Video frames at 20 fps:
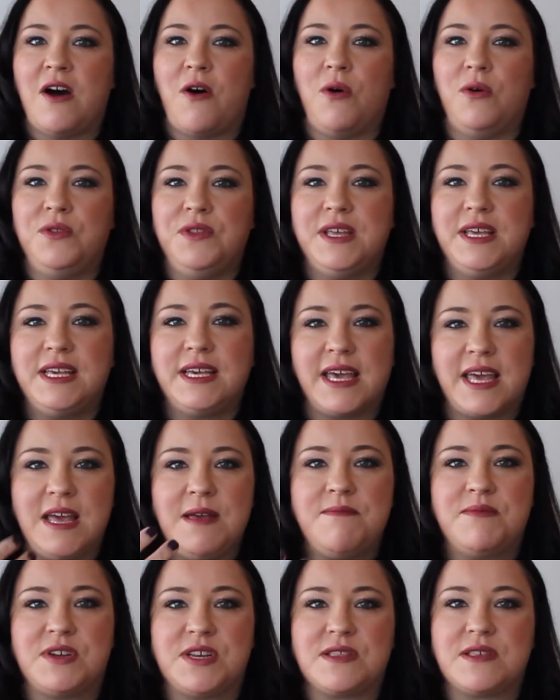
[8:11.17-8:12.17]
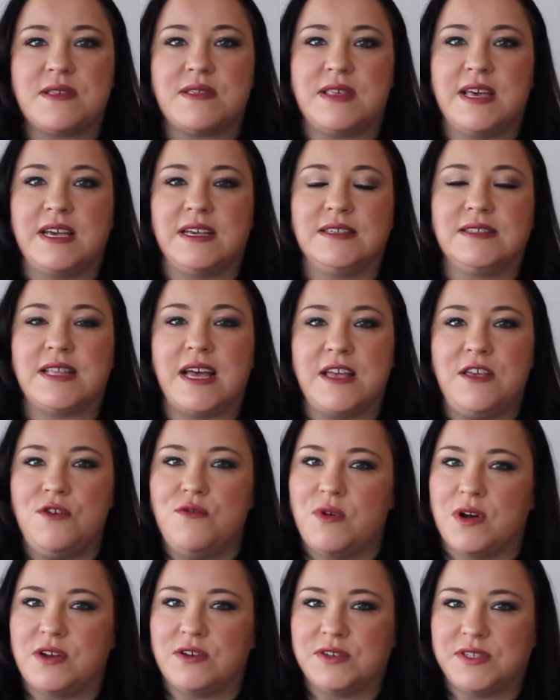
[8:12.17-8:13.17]
Only keep to the things that
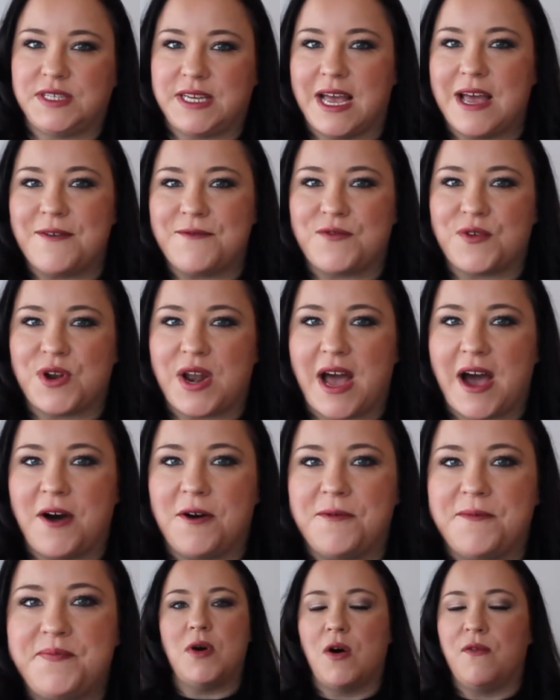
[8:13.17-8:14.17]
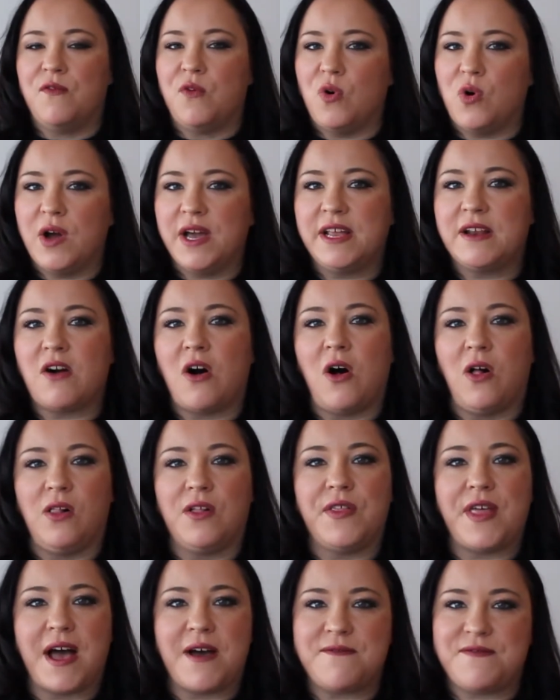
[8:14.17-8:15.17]
you understand for now. Avoid all
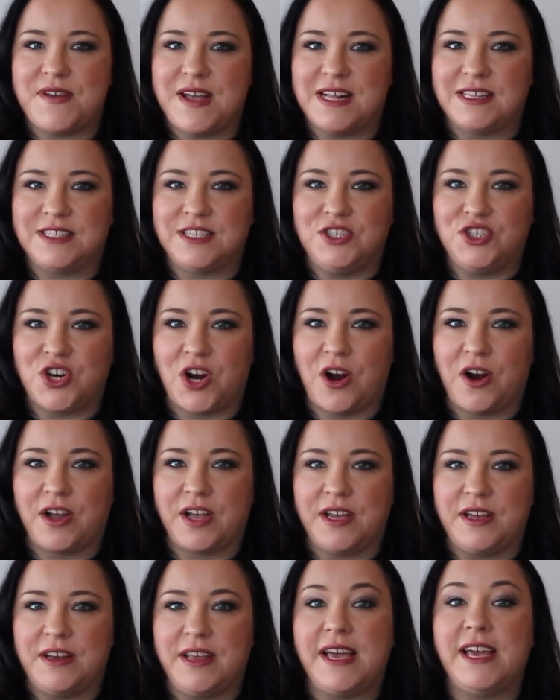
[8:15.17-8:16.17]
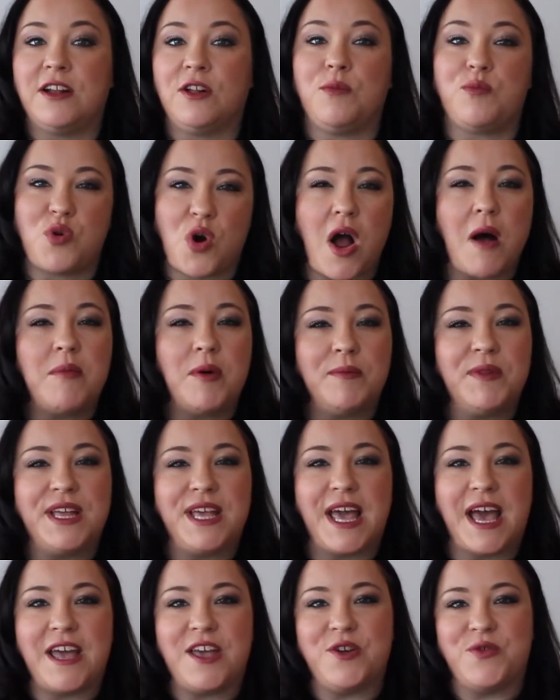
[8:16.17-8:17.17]
of that fancy jargon. It'll probably
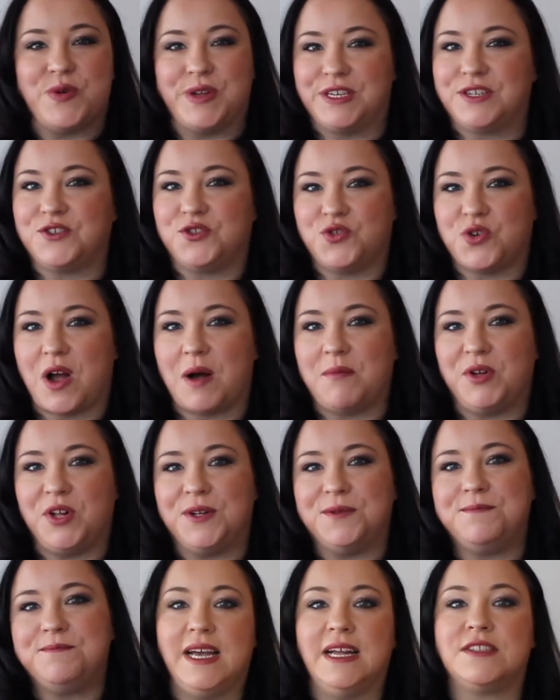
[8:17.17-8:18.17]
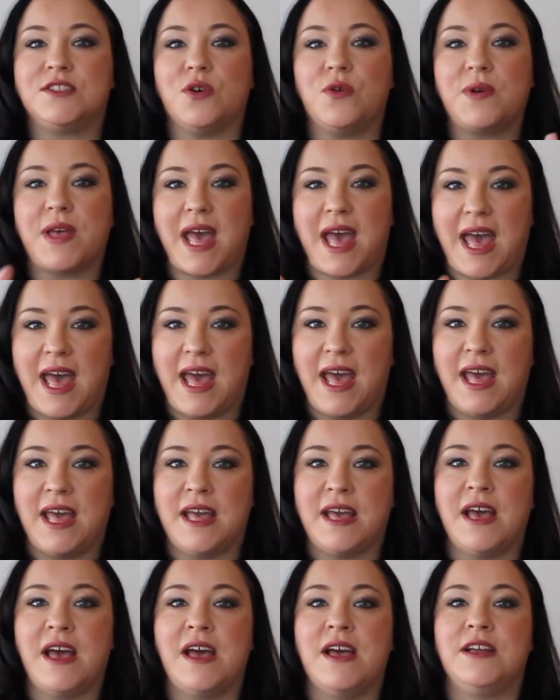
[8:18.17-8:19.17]
get you into trouble. It's
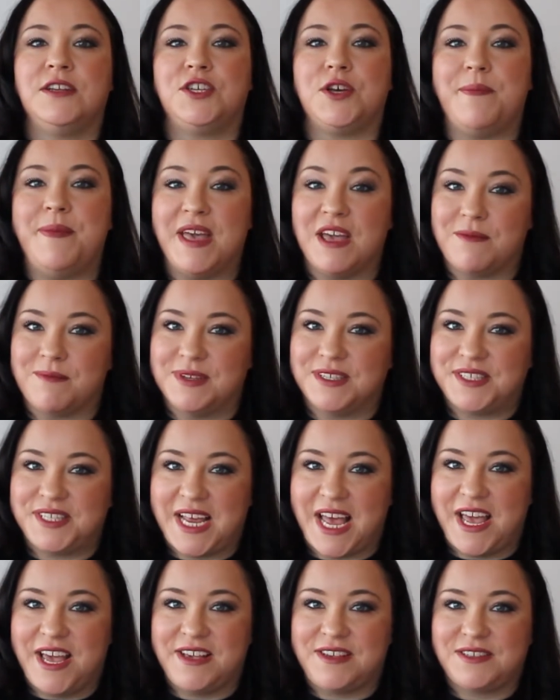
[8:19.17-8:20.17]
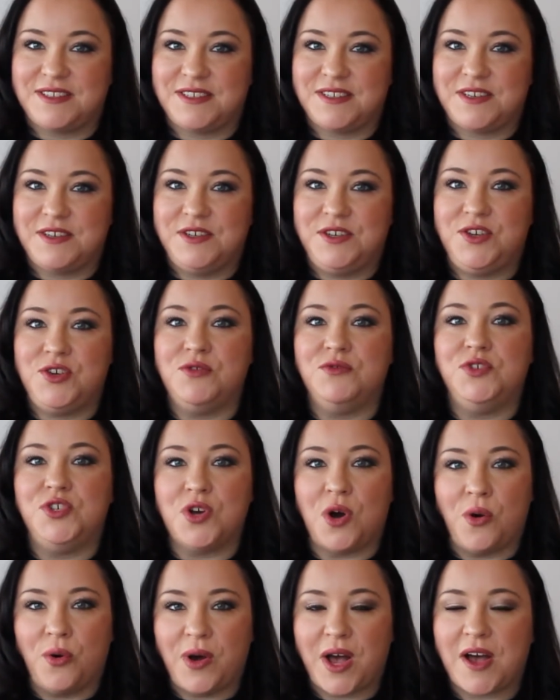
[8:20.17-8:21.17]
okay to make mistakes. You
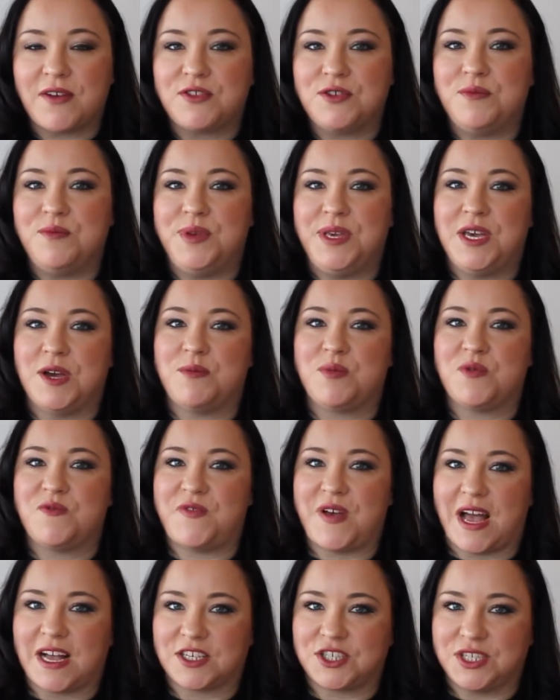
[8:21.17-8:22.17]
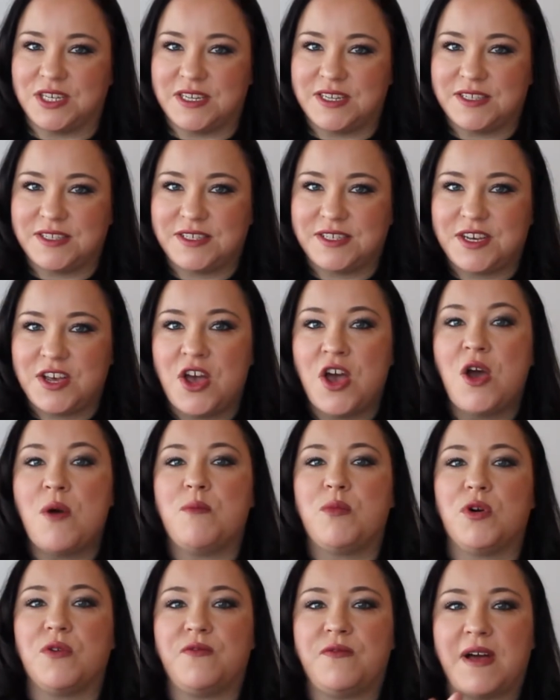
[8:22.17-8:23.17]
don't have to be a perfectionist.
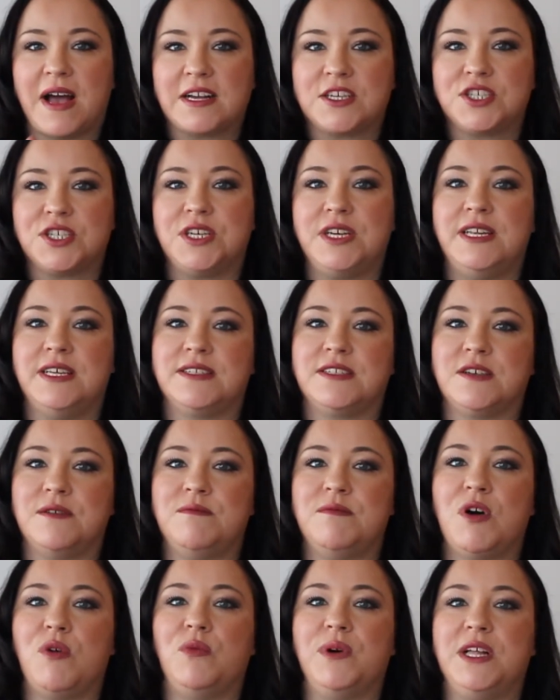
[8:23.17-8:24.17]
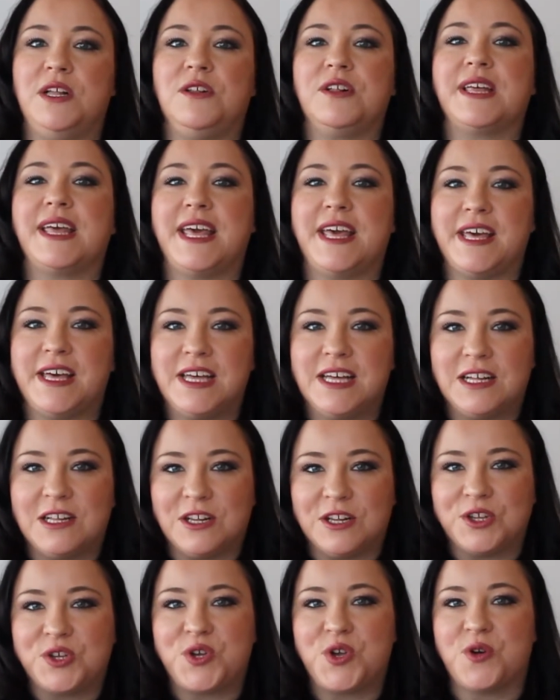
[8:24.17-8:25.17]
Perfectionism will
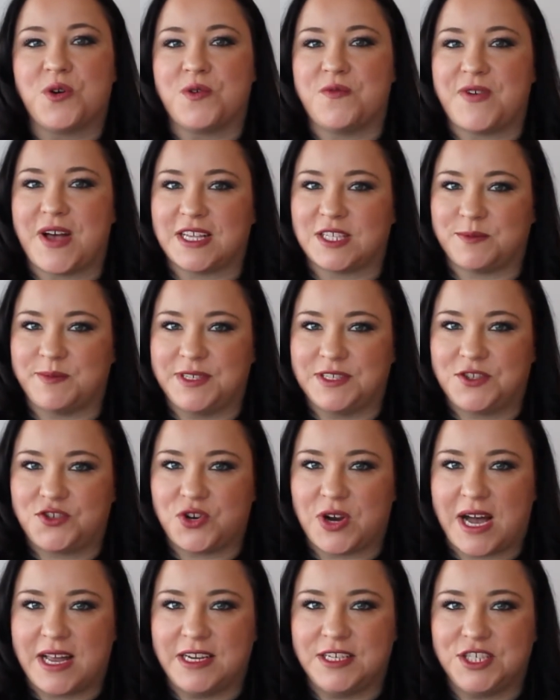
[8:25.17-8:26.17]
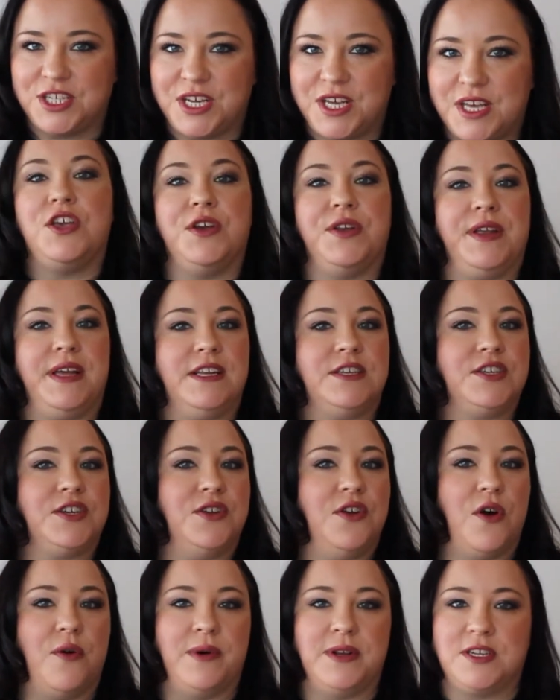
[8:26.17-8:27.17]
kill your investment strategy. You need to
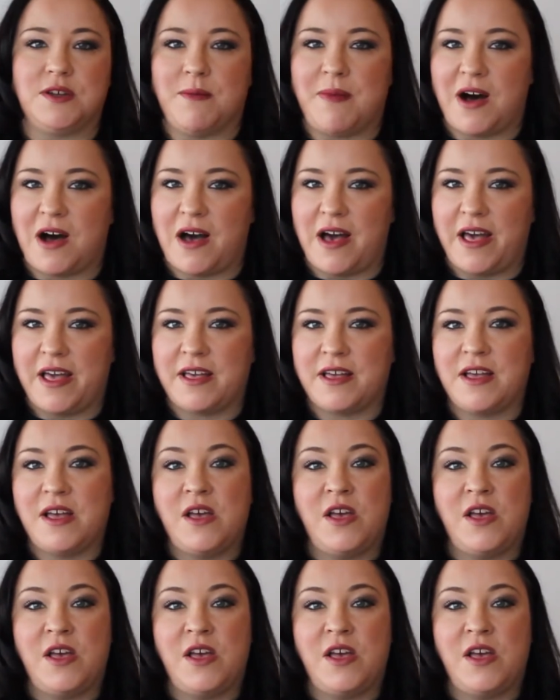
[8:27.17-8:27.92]
know when to buy.